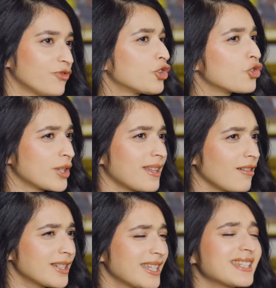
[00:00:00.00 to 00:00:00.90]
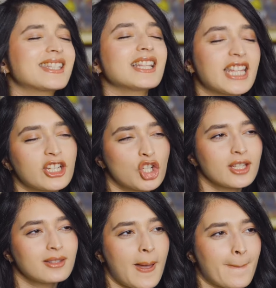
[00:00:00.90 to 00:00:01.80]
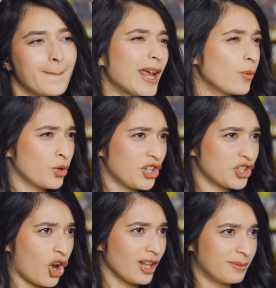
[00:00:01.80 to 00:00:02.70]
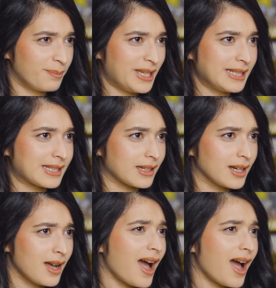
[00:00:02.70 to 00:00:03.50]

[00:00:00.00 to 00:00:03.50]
The result is delicious, but I wouldn't call it pizza.